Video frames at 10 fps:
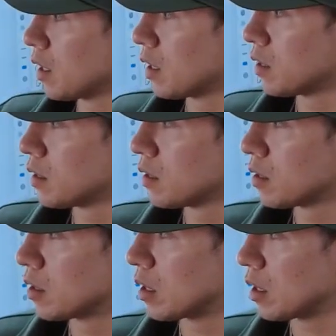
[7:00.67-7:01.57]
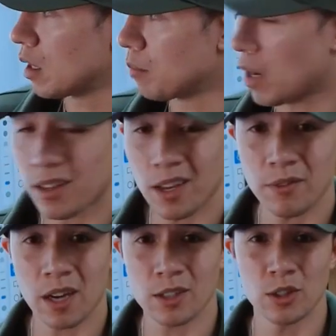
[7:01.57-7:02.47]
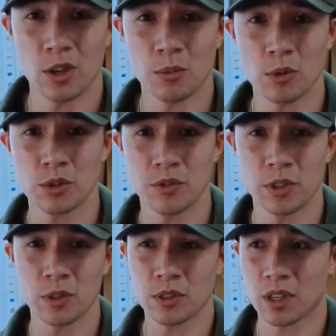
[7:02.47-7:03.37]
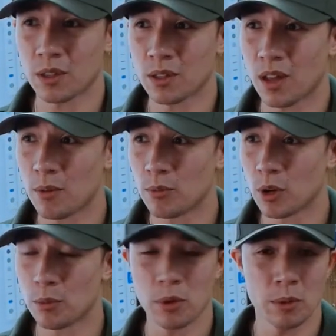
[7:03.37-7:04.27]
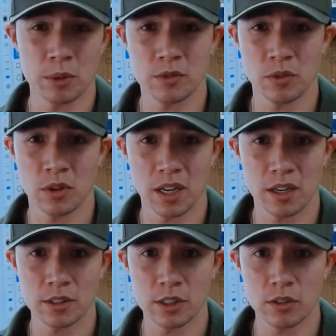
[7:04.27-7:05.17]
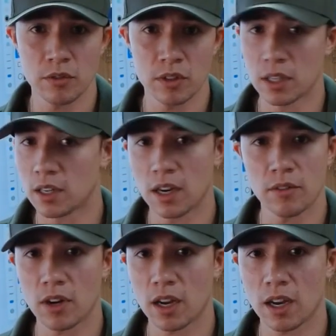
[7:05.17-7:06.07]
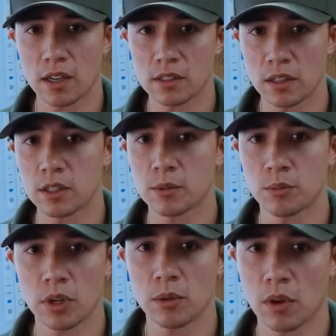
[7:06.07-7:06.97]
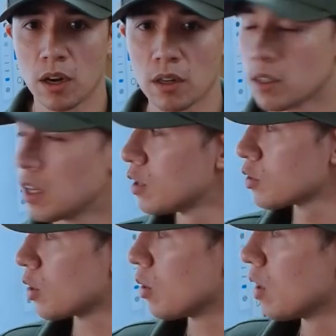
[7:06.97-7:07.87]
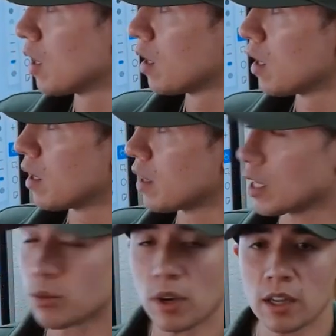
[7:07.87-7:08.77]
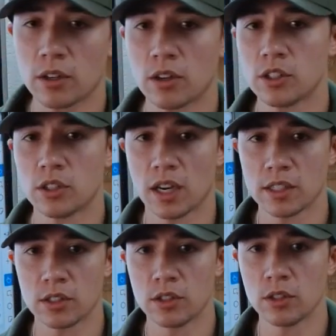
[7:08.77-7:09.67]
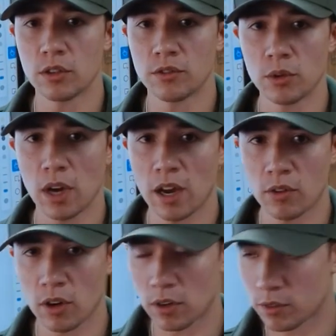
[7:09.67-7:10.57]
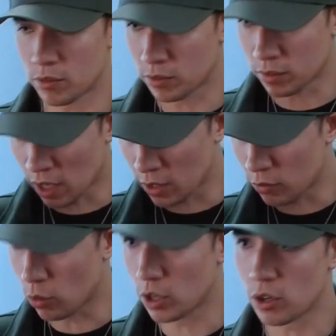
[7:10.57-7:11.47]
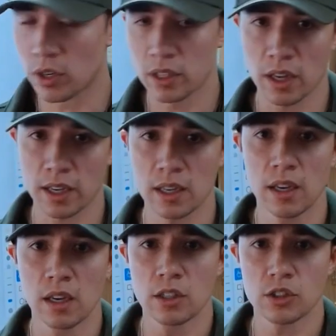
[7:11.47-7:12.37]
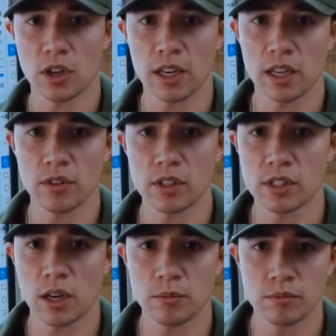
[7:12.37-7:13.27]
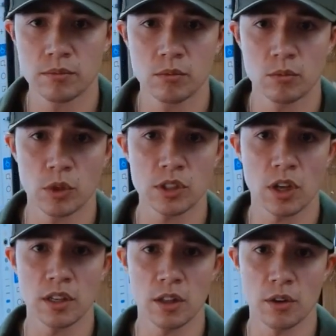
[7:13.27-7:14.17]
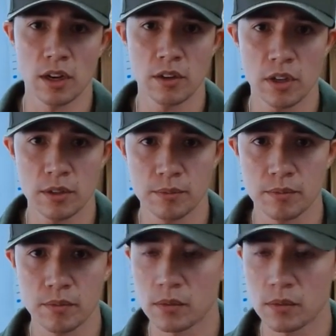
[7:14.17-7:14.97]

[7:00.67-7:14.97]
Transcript: And my life actually almost feels like a lot more purposeful and energy driven than it ever has. It's pretty wild. So that's what I encourage you guys to do. If you ever are kind of wondering, like, should I give this up? What's on the other end of it?